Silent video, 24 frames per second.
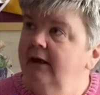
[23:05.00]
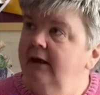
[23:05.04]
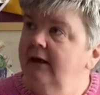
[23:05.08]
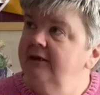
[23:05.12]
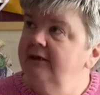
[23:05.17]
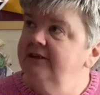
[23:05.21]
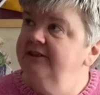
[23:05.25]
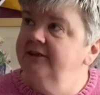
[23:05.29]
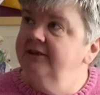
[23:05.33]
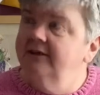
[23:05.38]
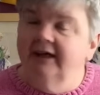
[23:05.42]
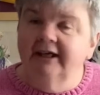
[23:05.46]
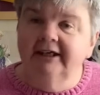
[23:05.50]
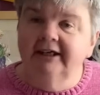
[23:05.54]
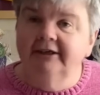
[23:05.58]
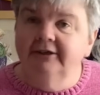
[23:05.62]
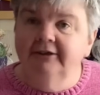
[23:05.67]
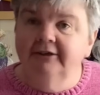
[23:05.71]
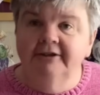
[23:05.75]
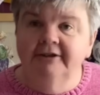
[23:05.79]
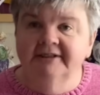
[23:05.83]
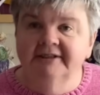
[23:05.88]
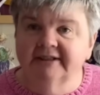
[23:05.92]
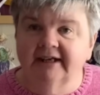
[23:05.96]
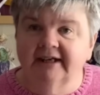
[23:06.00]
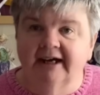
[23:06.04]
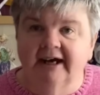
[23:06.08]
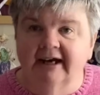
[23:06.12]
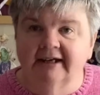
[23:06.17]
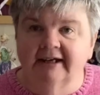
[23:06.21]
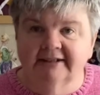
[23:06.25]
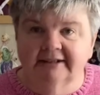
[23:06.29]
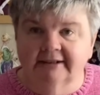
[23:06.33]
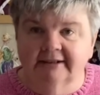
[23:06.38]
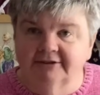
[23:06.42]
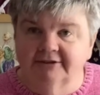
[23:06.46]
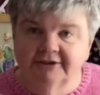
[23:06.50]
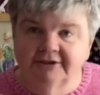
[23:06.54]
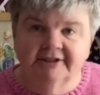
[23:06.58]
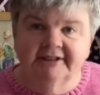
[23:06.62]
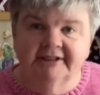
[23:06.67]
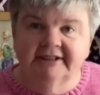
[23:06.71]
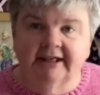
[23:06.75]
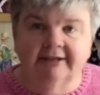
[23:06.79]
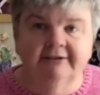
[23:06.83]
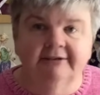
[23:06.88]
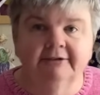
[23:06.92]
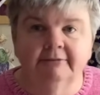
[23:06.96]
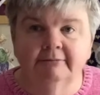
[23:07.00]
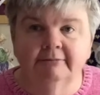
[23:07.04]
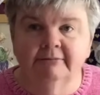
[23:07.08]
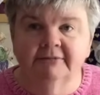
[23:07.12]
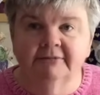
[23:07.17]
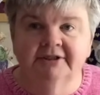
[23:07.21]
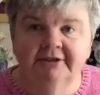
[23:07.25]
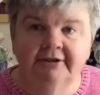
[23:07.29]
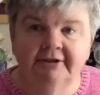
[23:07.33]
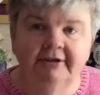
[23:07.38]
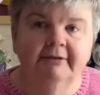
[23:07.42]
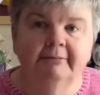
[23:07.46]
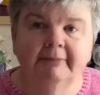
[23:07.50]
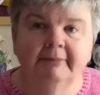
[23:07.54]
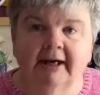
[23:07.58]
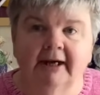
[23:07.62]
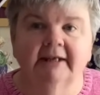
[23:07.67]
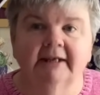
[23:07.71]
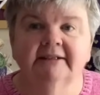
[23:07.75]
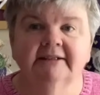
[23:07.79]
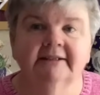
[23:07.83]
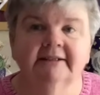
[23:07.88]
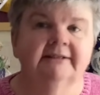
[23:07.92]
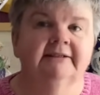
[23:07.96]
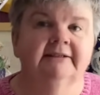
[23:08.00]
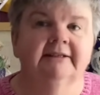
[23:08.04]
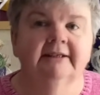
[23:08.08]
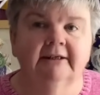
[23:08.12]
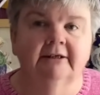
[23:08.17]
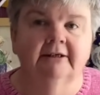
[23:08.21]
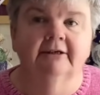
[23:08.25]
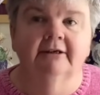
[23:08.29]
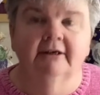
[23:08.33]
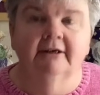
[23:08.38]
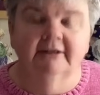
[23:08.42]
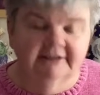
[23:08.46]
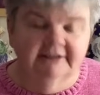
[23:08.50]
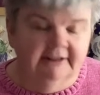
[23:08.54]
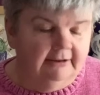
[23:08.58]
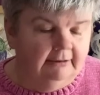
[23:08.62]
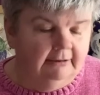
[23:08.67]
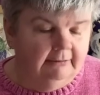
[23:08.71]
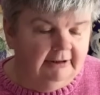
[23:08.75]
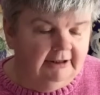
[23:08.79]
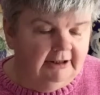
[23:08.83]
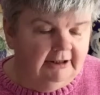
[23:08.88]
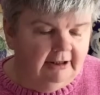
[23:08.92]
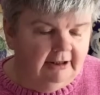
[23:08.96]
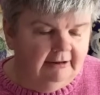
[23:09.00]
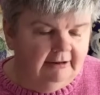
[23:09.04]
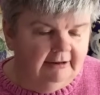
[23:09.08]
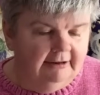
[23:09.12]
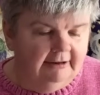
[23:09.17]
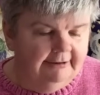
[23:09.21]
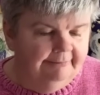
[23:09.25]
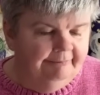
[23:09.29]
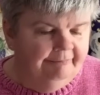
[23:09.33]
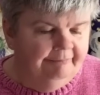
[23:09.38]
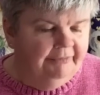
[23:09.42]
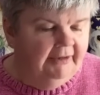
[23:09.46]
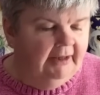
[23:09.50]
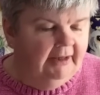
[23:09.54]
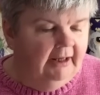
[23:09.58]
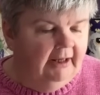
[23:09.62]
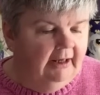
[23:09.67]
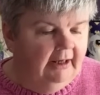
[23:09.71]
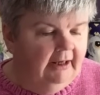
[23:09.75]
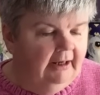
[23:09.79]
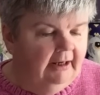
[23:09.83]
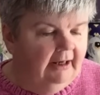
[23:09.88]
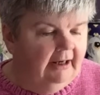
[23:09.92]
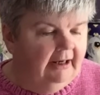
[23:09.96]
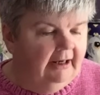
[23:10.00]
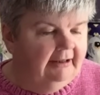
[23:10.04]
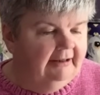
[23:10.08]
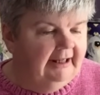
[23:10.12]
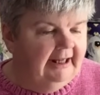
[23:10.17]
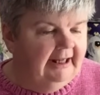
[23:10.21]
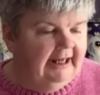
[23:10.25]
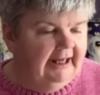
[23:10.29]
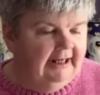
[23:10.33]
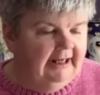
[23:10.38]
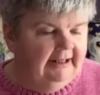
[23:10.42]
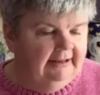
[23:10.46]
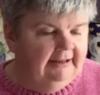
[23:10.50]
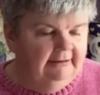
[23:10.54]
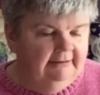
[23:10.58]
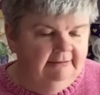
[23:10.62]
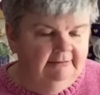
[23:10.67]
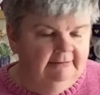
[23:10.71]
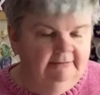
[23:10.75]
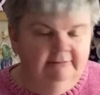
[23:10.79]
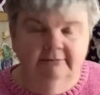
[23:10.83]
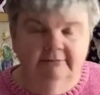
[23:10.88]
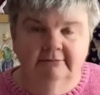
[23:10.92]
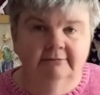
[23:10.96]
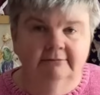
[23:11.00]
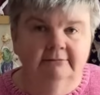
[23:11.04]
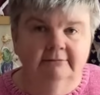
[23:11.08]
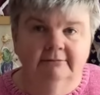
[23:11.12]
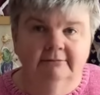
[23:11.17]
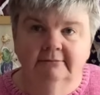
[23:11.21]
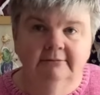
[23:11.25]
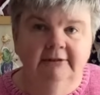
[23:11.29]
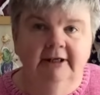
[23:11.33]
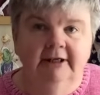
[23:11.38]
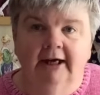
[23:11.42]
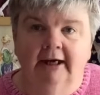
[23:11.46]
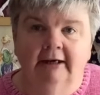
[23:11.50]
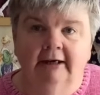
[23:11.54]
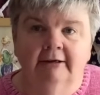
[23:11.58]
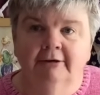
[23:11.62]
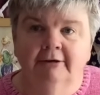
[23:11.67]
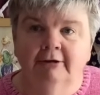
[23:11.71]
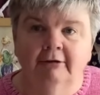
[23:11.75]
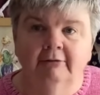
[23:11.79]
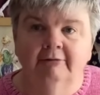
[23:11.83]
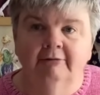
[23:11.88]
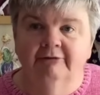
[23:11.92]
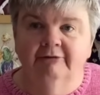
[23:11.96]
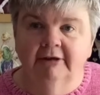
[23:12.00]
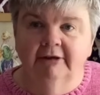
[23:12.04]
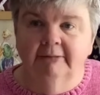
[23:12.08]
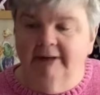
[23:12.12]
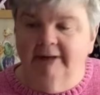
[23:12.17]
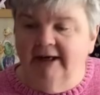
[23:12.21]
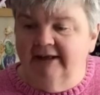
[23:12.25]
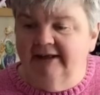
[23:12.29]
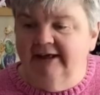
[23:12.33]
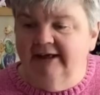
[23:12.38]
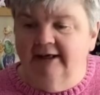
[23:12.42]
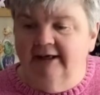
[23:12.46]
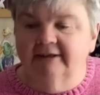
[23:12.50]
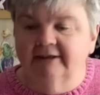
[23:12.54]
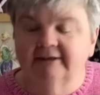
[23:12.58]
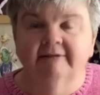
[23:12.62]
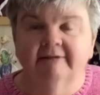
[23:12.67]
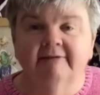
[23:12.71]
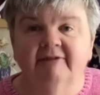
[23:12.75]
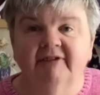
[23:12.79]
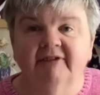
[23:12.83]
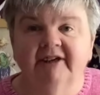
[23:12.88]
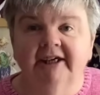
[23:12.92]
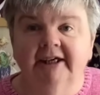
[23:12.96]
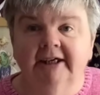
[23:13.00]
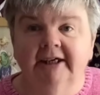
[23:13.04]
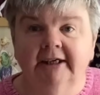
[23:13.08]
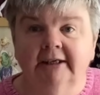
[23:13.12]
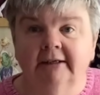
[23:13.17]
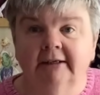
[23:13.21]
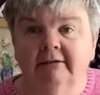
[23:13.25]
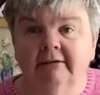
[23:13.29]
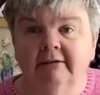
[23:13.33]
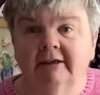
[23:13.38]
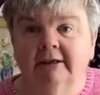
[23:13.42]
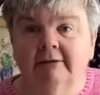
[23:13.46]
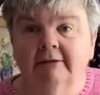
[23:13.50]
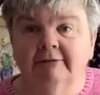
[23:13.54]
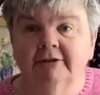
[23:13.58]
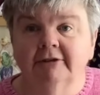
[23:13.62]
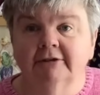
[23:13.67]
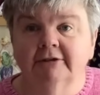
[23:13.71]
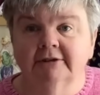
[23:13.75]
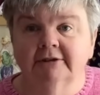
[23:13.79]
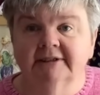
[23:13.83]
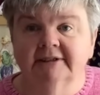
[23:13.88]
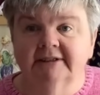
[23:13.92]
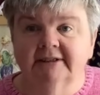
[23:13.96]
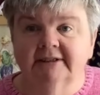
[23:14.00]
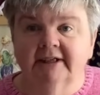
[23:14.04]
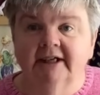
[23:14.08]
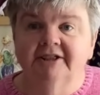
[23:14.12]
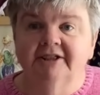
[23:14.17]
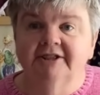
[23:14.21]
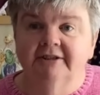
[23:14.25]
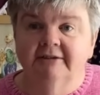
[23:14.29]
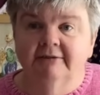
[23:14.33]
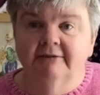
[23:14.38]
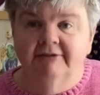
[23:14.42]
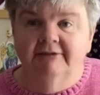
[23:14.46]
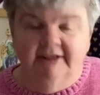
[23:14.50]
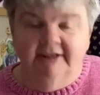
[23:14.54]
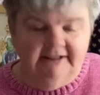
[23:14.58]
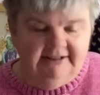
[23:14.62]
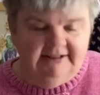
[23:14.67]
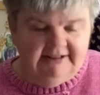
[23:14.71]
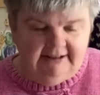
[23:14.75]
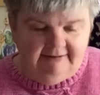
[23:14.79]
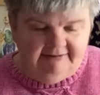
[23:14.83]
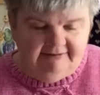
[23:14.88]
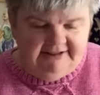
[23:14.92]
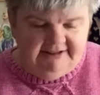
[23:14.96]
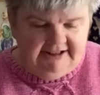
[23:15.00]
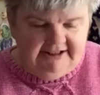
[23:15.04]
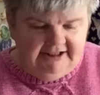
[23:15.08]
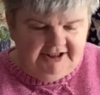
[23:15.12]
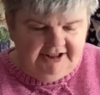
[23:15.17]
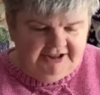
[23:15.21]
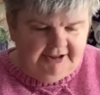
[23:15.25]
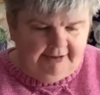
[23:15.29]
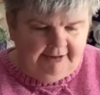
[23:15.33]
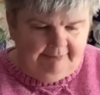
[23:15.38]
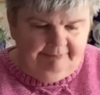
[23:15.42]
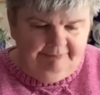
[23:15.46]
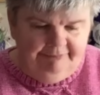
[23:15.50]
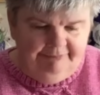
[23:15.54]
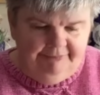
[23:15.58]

So any new starts, I'll just add them to the bags as I go along. And then, yeah, hopefully by the end of the year, I'll have a good selection of things that I've stitched on.